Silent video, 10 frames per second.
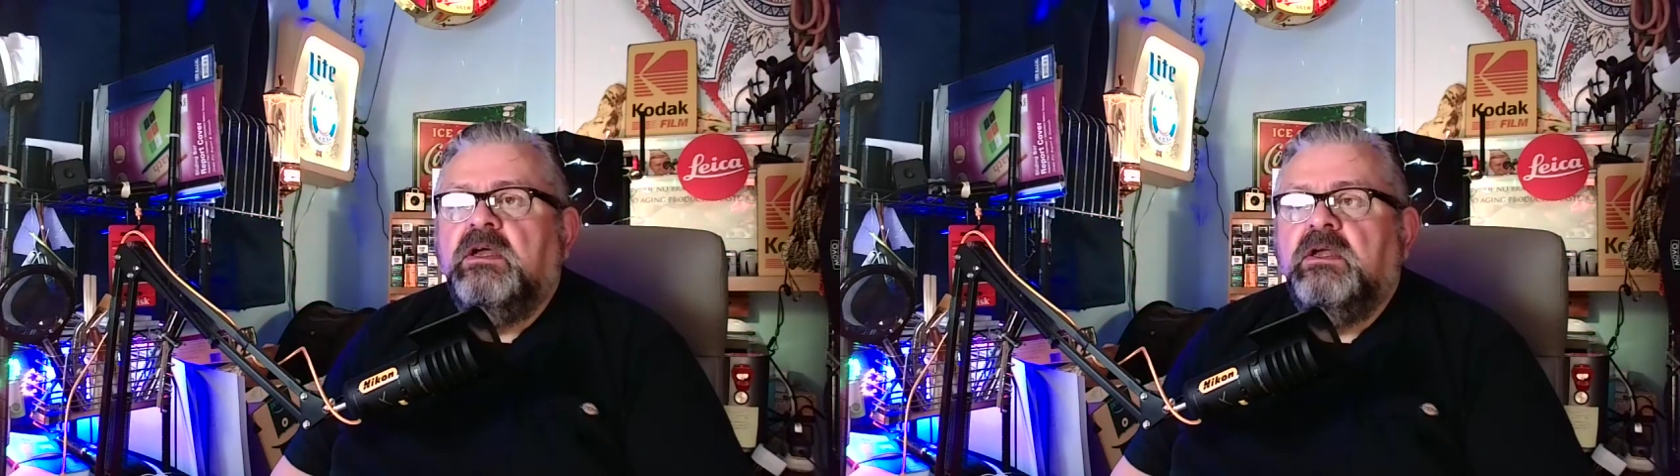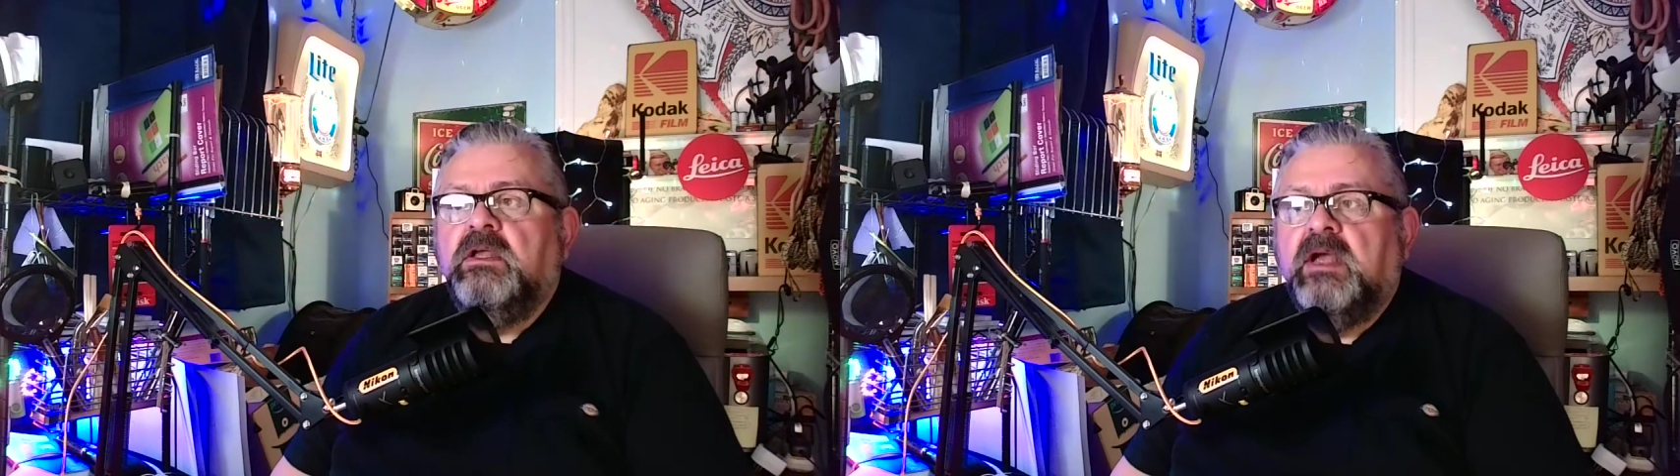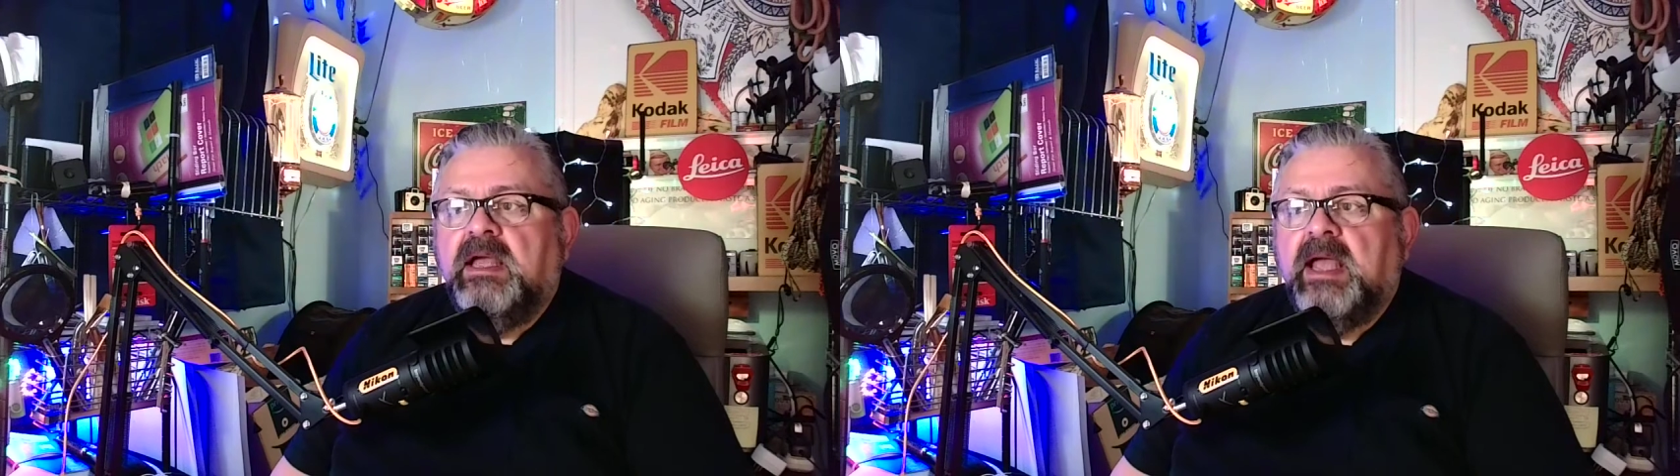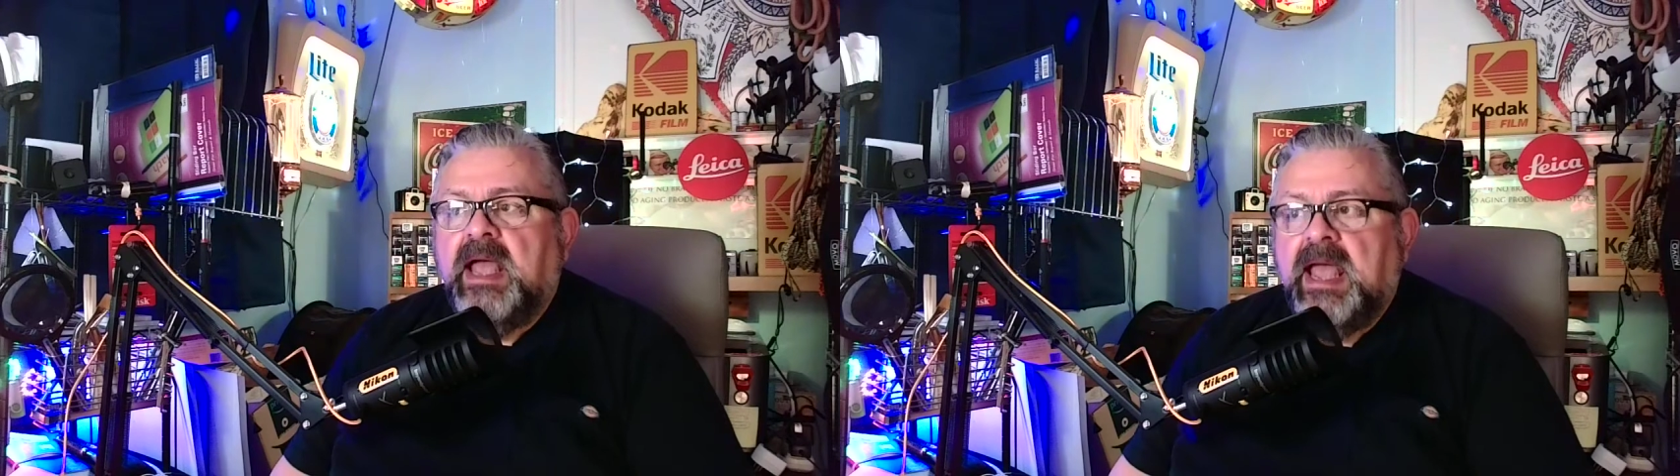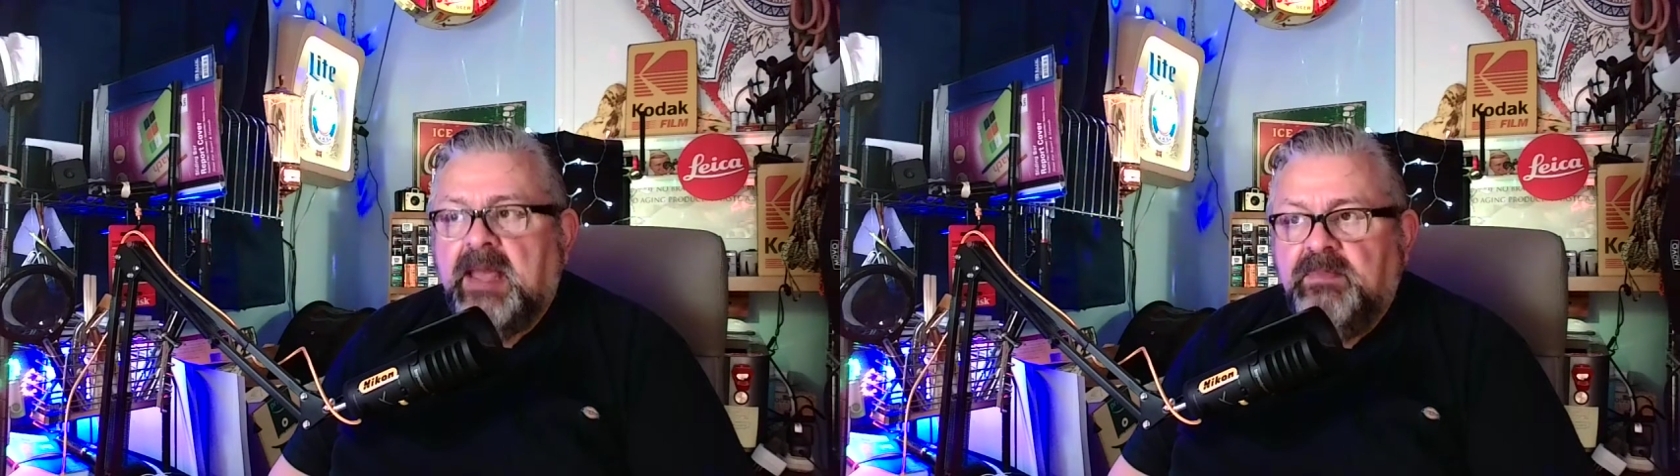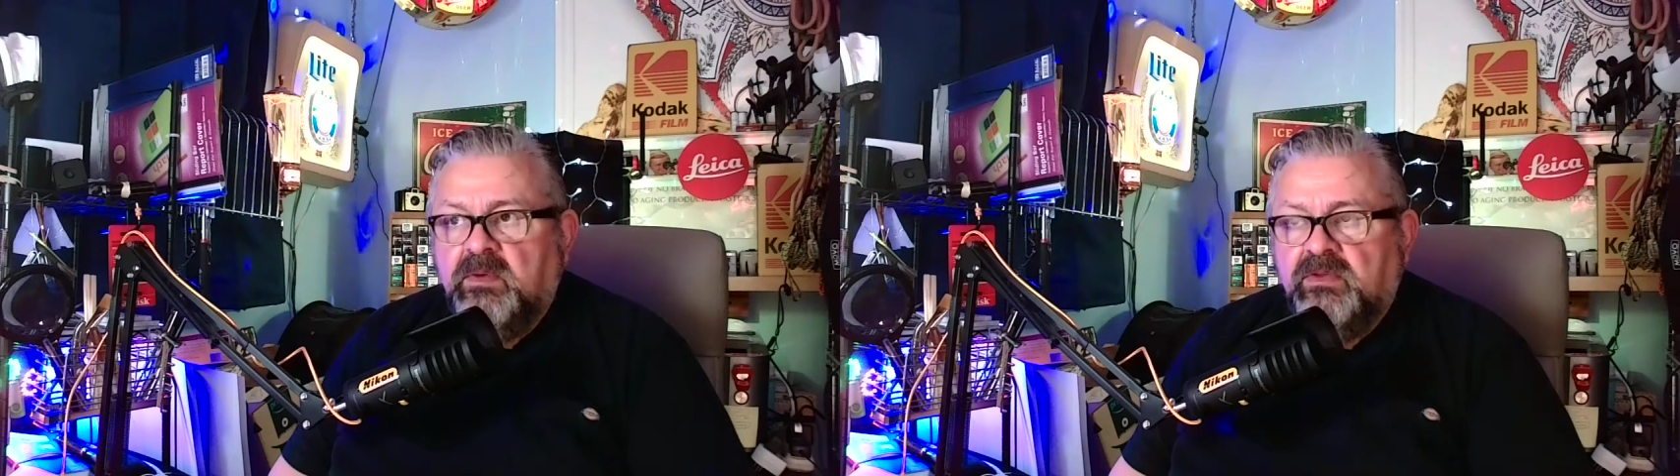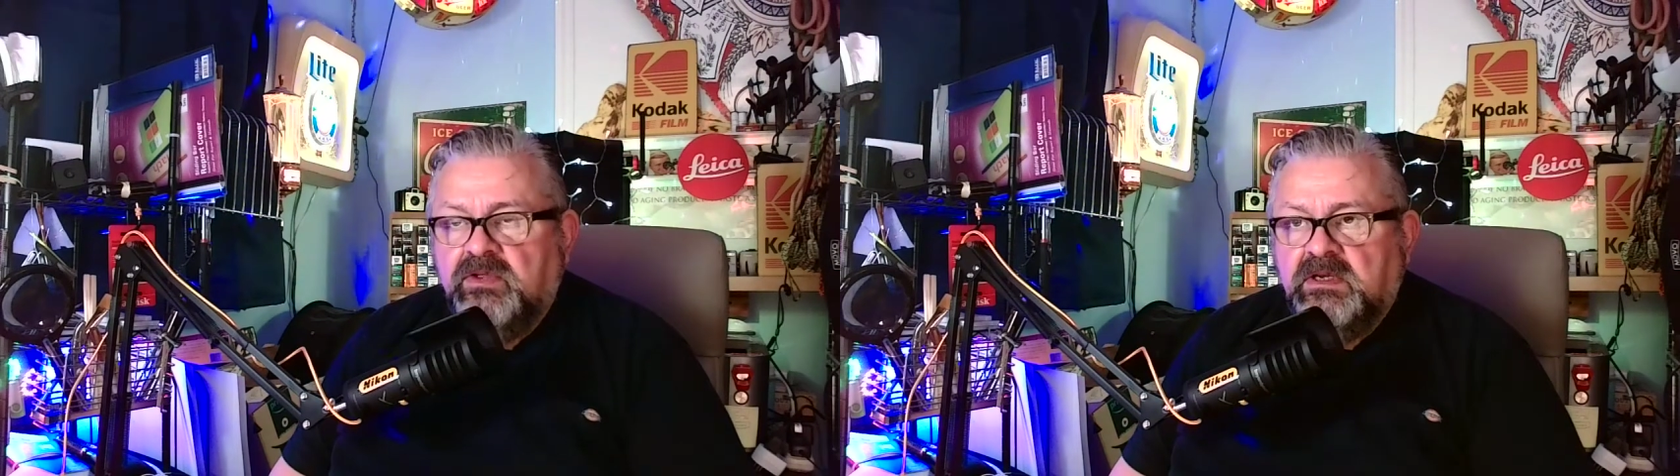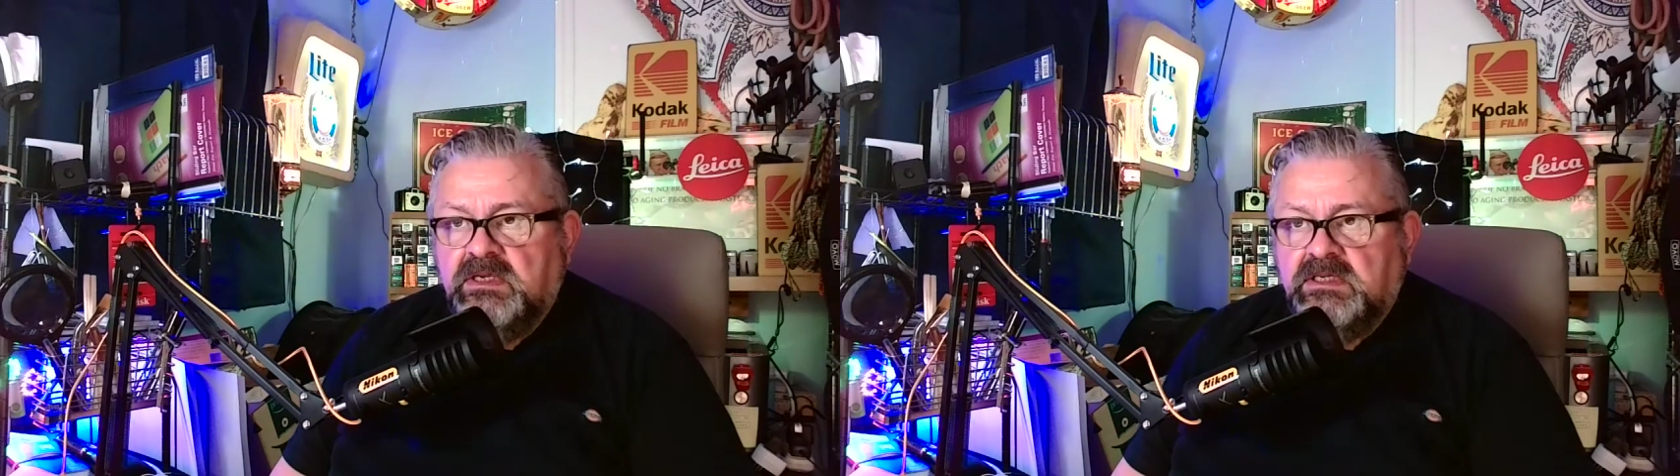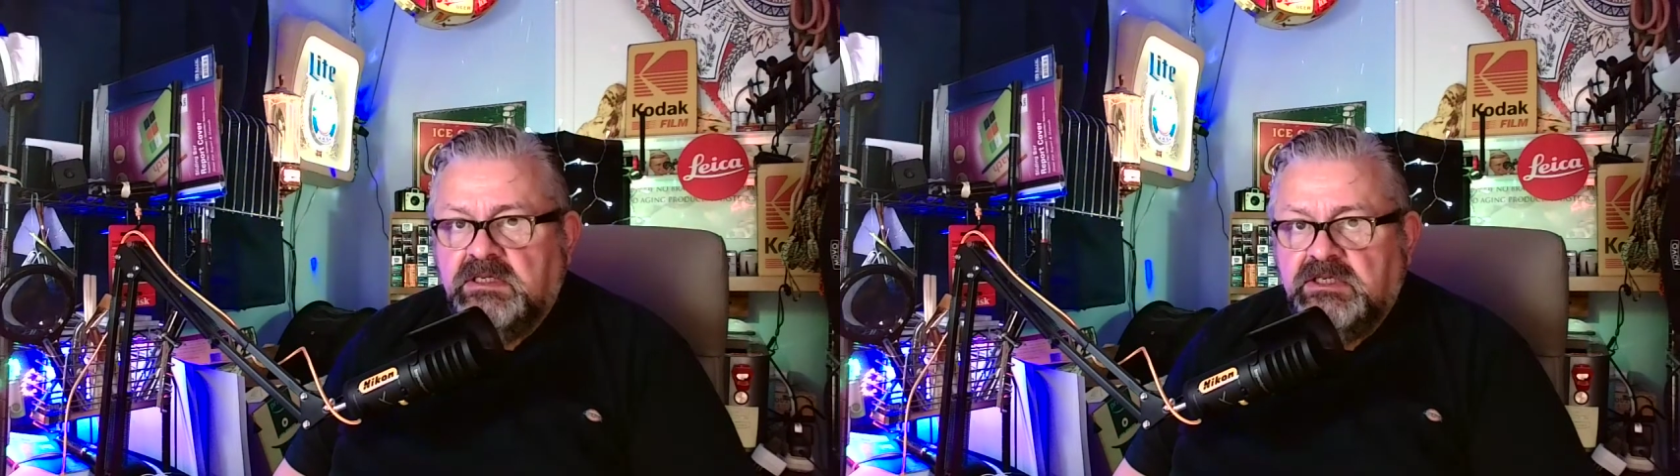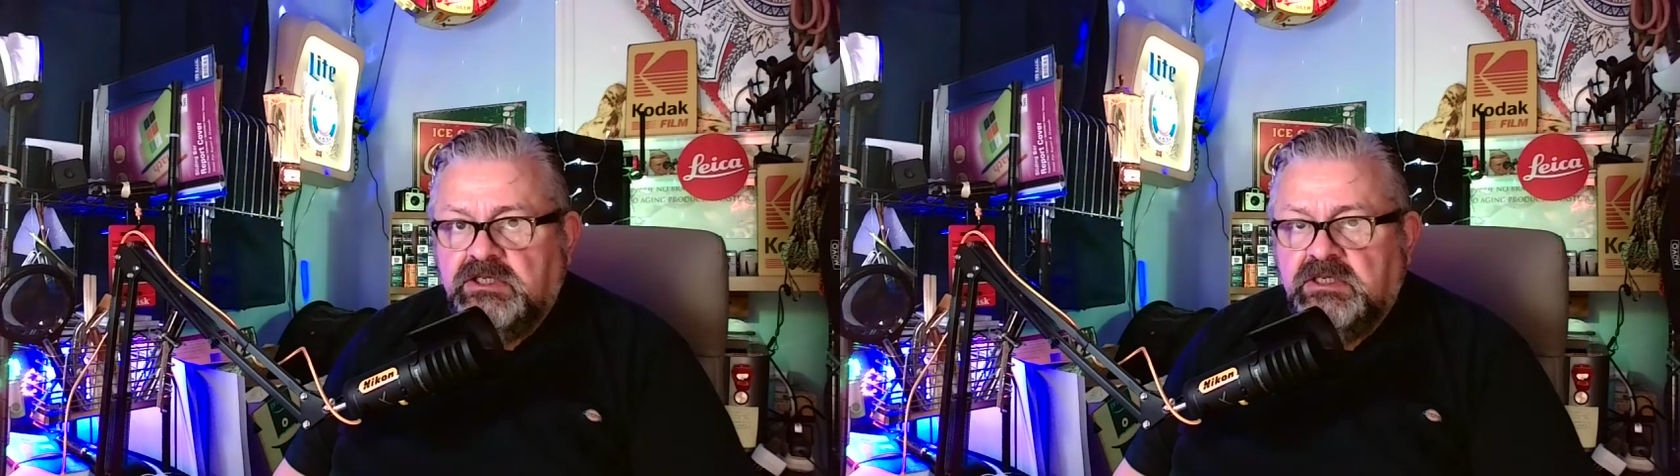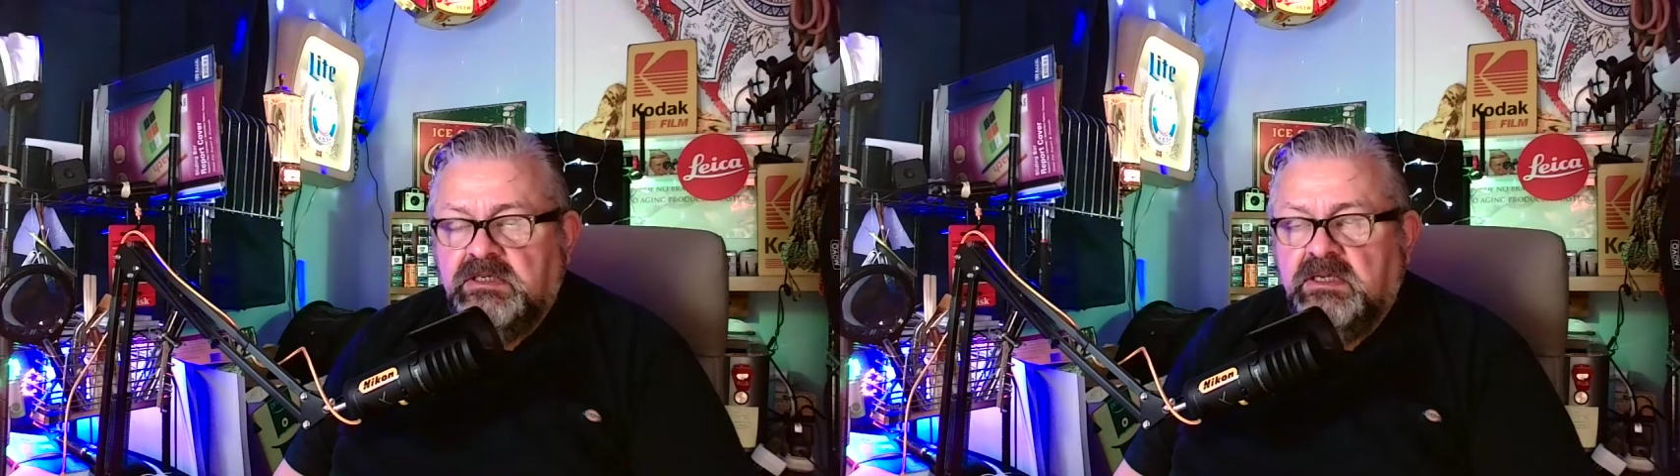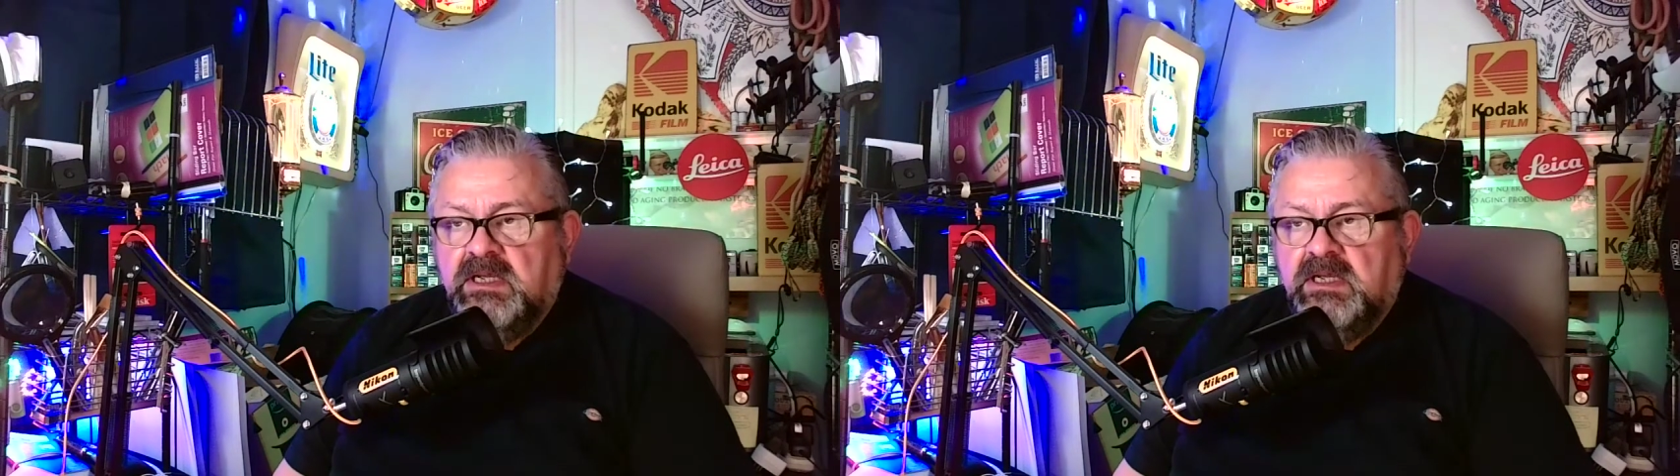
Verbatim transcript: You're happy with your decision